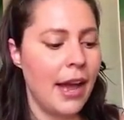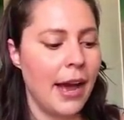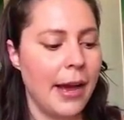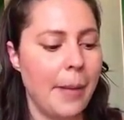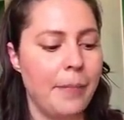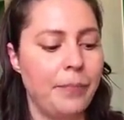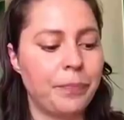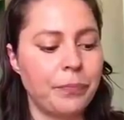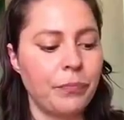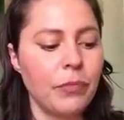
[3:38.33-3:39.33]

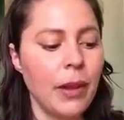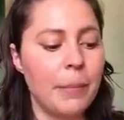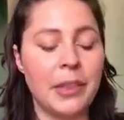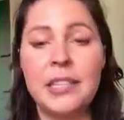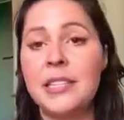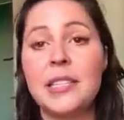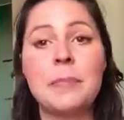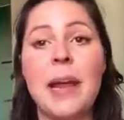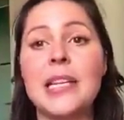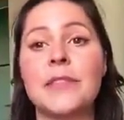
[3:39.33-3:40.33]
But this is a
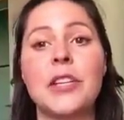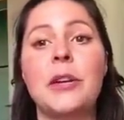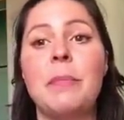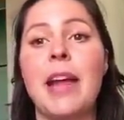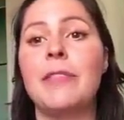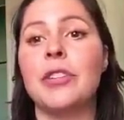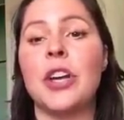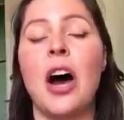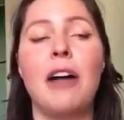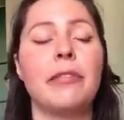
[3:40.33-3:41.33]
space for you to be able
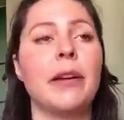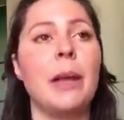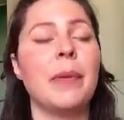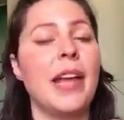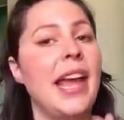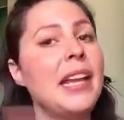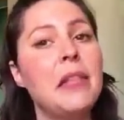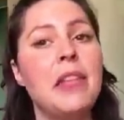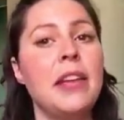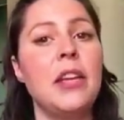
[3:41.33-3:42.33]
to offer up
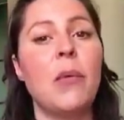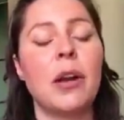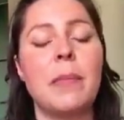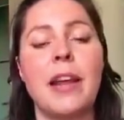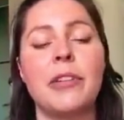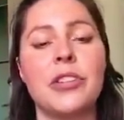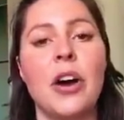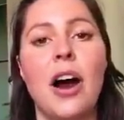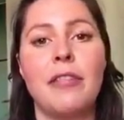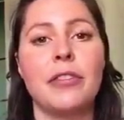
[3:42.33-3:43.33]
anything you want to be able
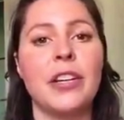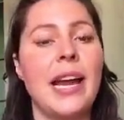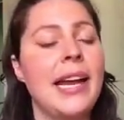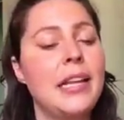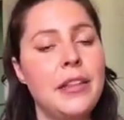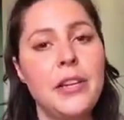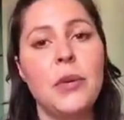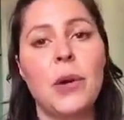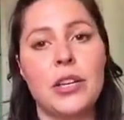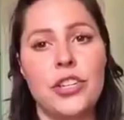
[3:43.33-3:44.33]
to offer, anything
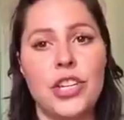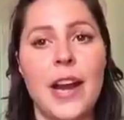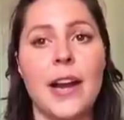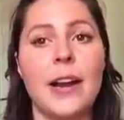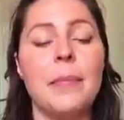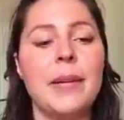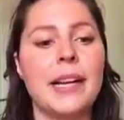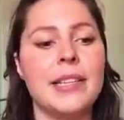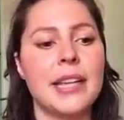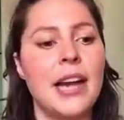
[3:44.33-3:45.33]
you want to share,
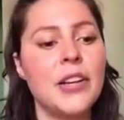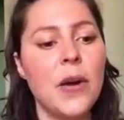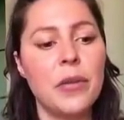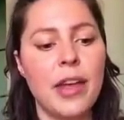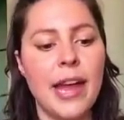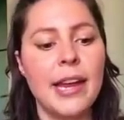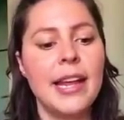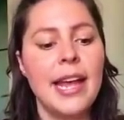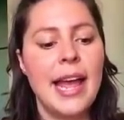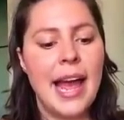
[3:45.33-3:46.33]
because I know that
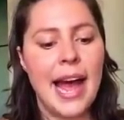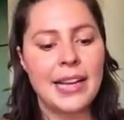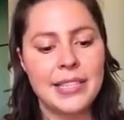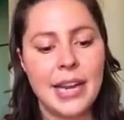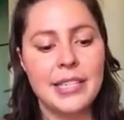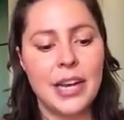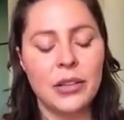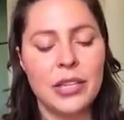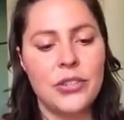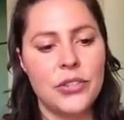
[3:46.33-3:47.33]
as I
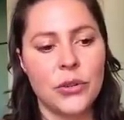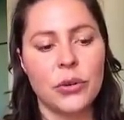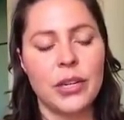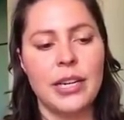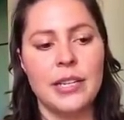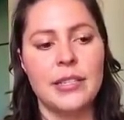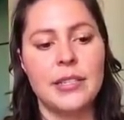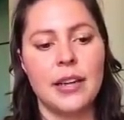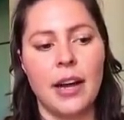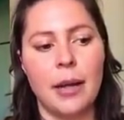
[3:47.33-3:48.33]
tell these
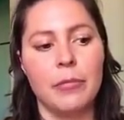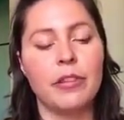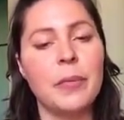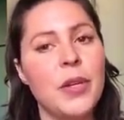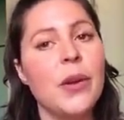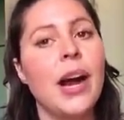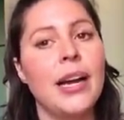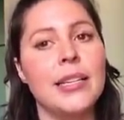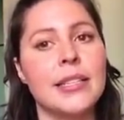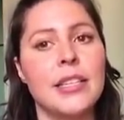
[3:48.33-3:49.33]
stories from you
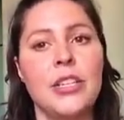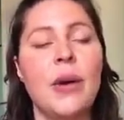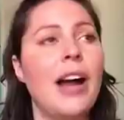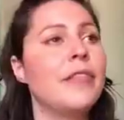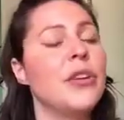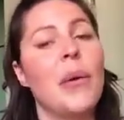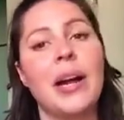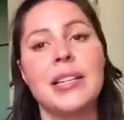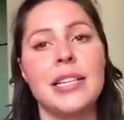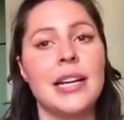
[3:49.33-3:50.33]
guys, you have no
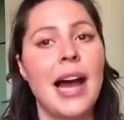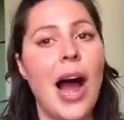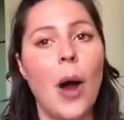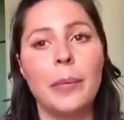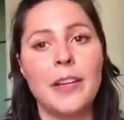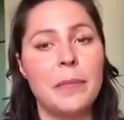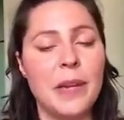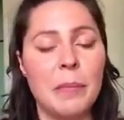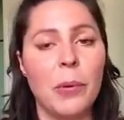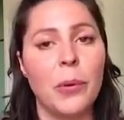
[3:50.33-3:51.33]
idea how many
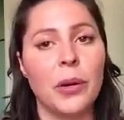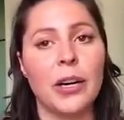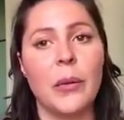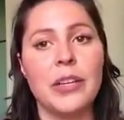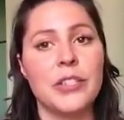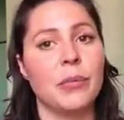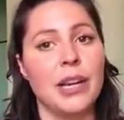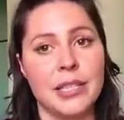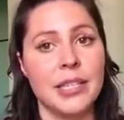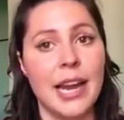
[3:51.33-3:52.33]
people are going to
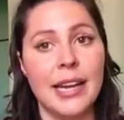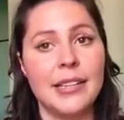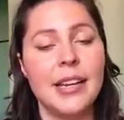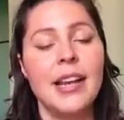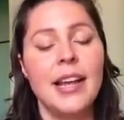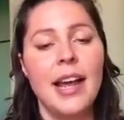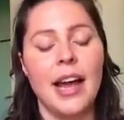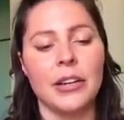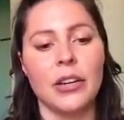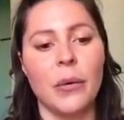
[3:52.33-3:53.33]
resonate
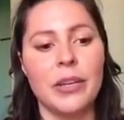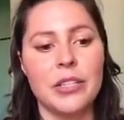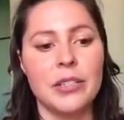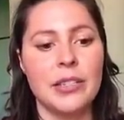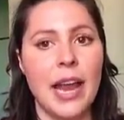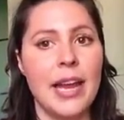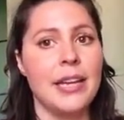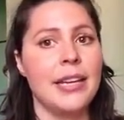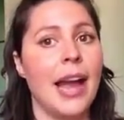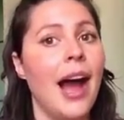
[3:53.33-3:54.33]
and are going to say,
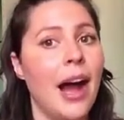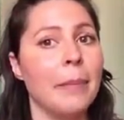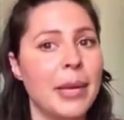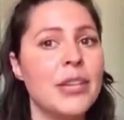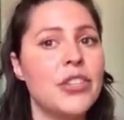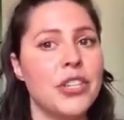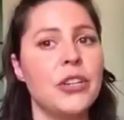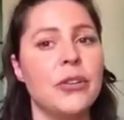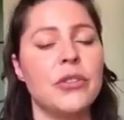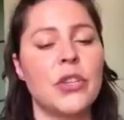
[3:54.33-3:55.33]
yeah, me
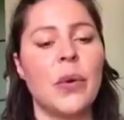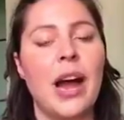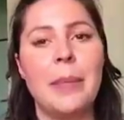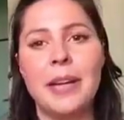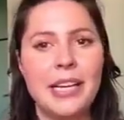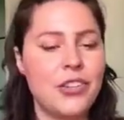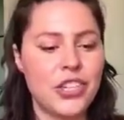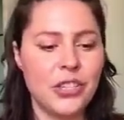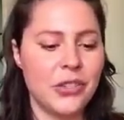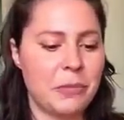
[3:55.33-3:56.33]
too. So I'm getting
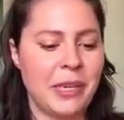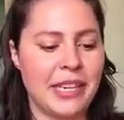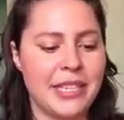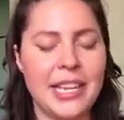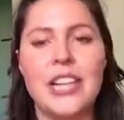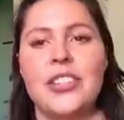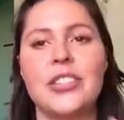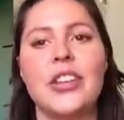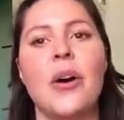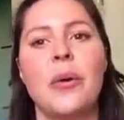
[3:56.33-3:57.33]
chills because I
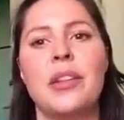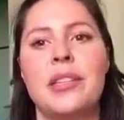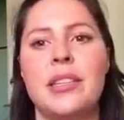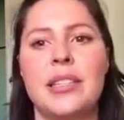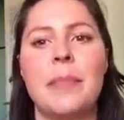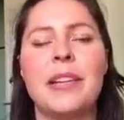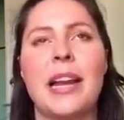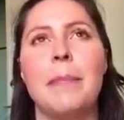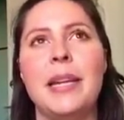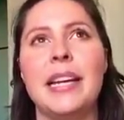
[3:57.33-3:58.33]
just know this is something
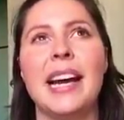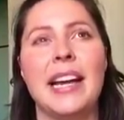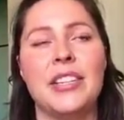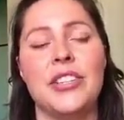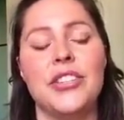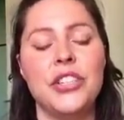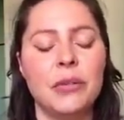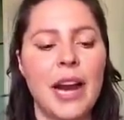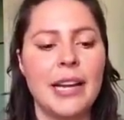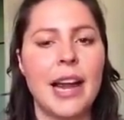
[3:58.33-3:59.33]
I'm being guided to do
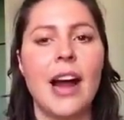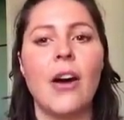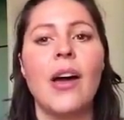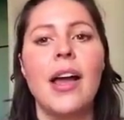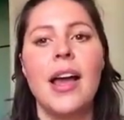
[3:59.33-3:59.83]
right now.